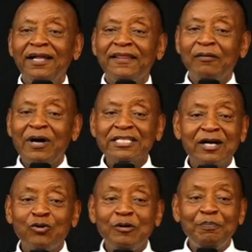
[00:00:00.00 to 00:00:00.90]
the ones I
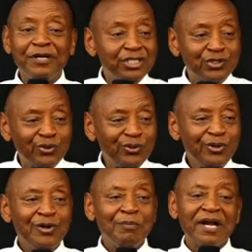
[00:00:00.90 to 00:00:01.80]
would preach to,
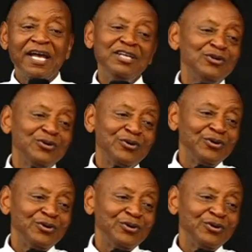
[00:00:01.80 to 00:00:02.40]
but I knew